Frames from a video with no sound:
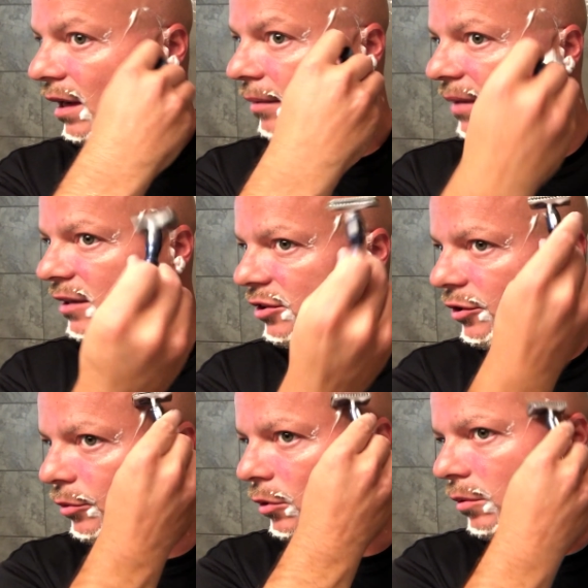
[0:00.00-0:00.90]
I imagine
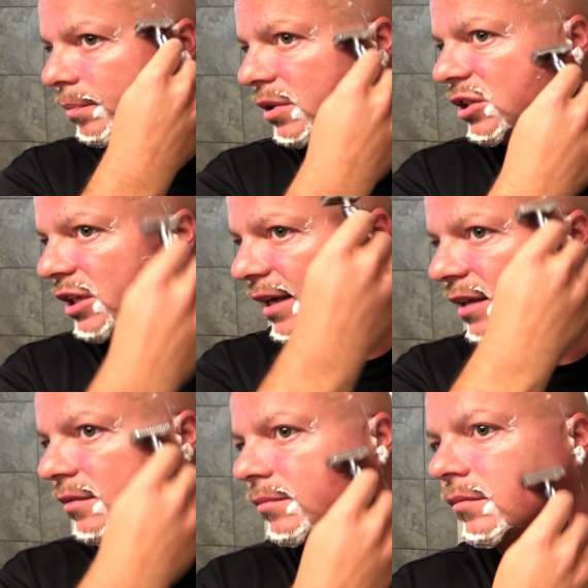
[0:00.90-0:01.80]
you will appreciate
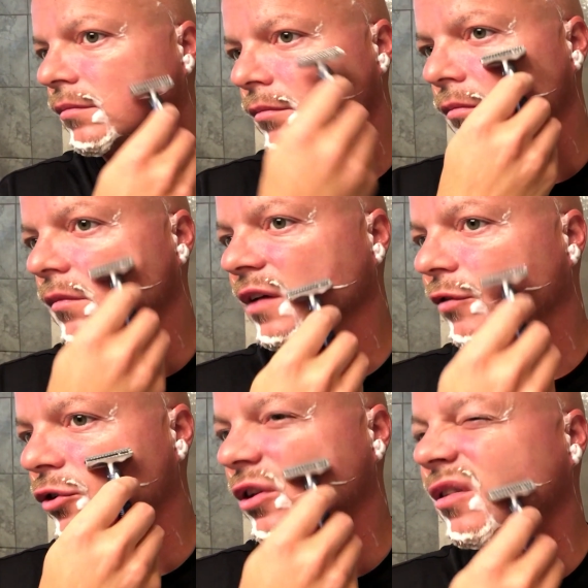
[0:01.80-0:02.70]
it. If
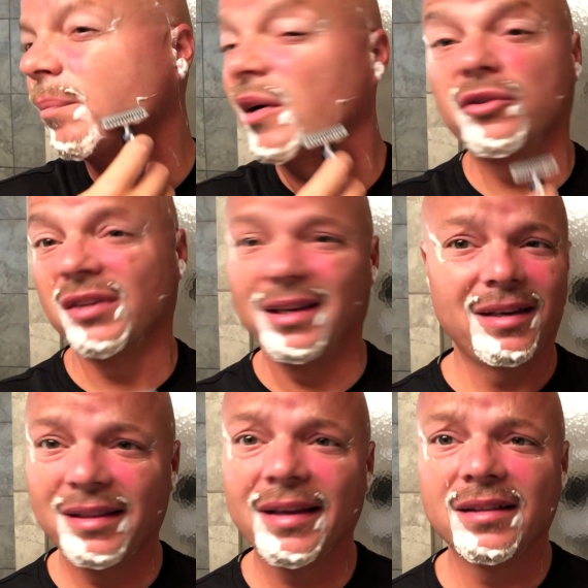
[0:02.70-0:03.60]
you're just opposed to
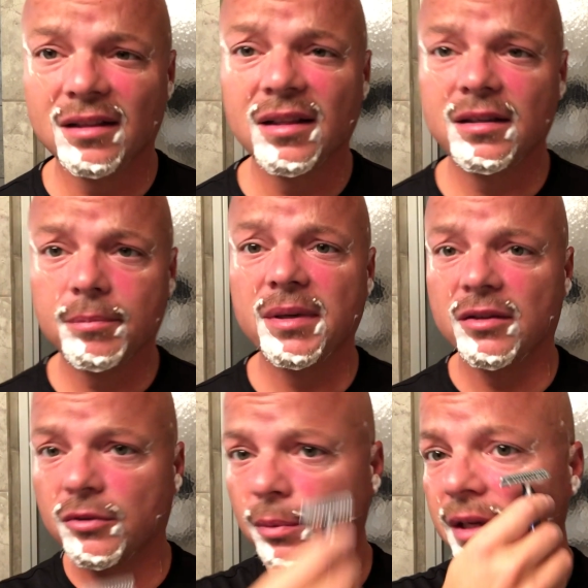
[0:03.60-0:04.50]
anything the least
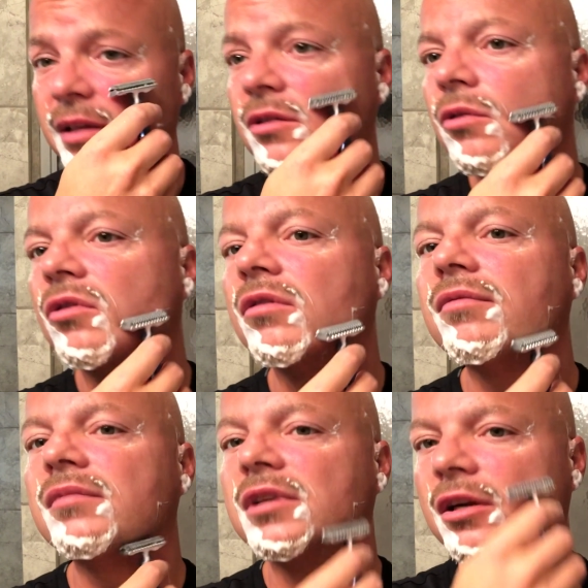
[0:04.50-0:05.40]
bit sweet or,
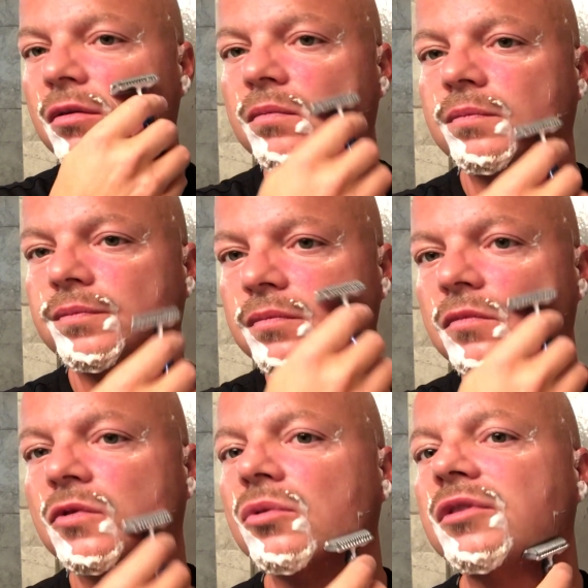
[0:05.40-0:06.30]
you know,
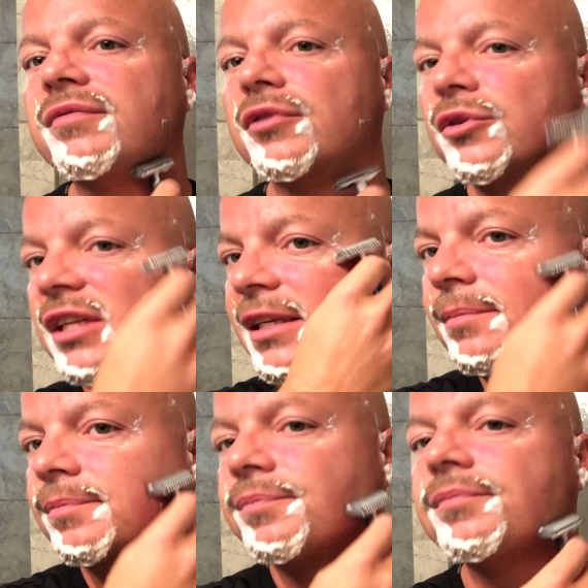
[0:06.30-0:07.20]
sort of fruity
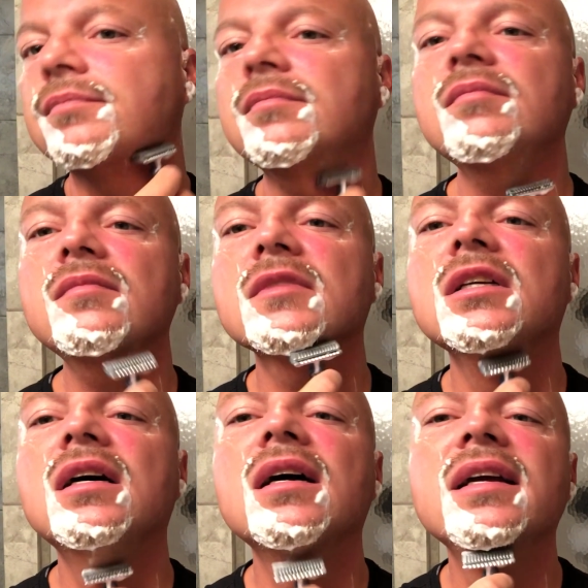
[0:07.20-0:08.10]

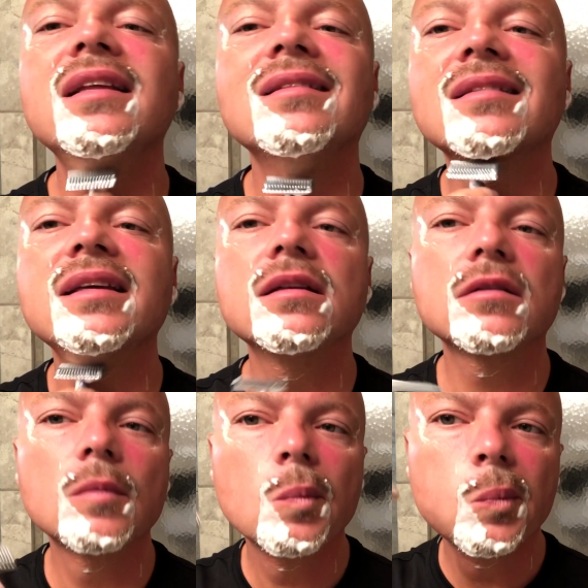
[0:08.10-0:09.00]
uh, in scent,
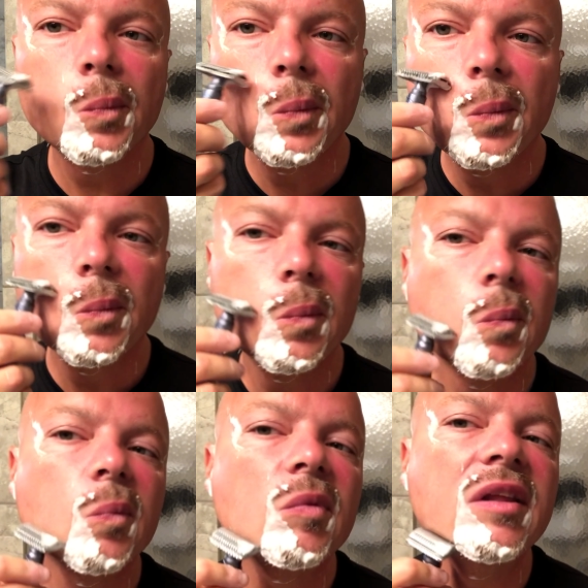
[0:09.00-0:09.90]

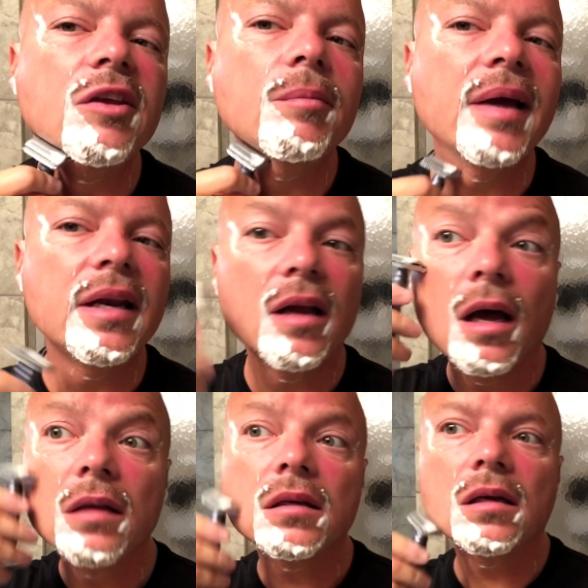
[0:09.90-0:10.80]
then you may
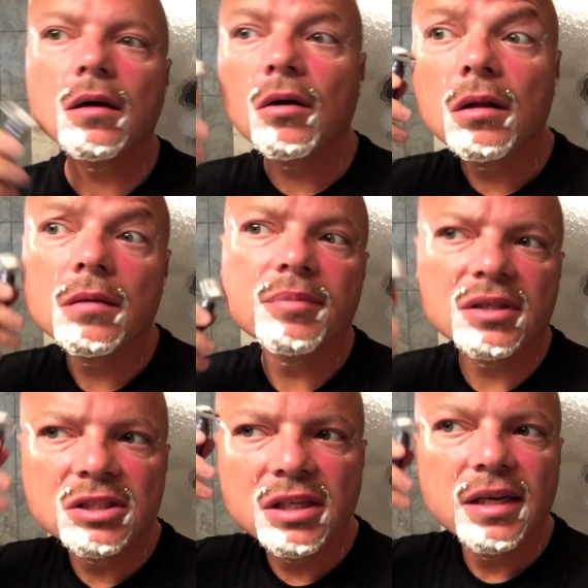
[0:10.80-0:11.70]
not at all
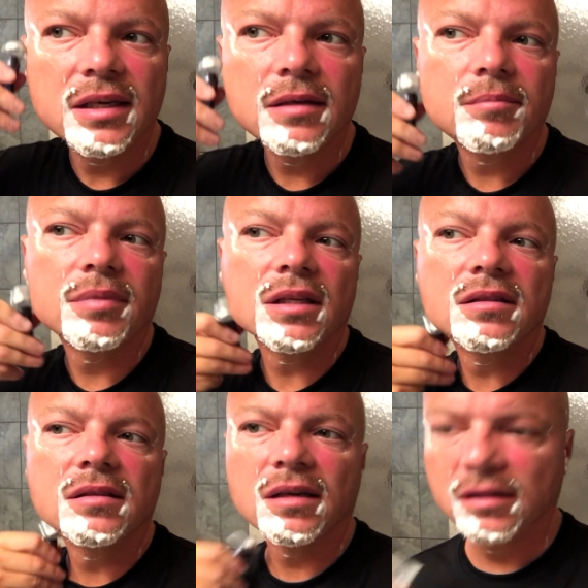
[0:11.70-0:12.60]
appreciate it.
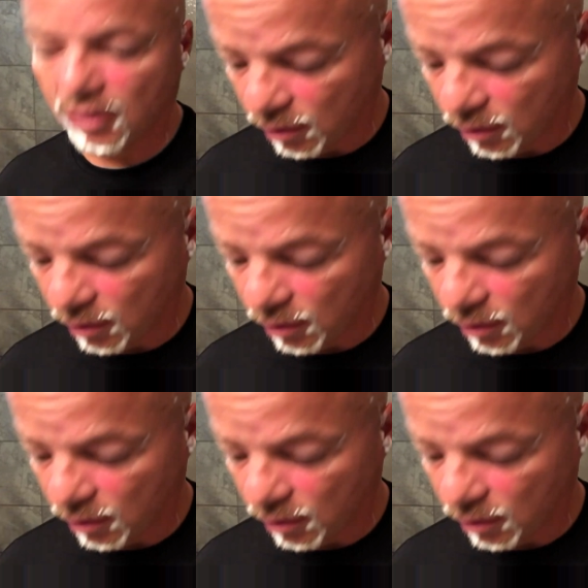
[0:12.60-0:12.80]
But uh, the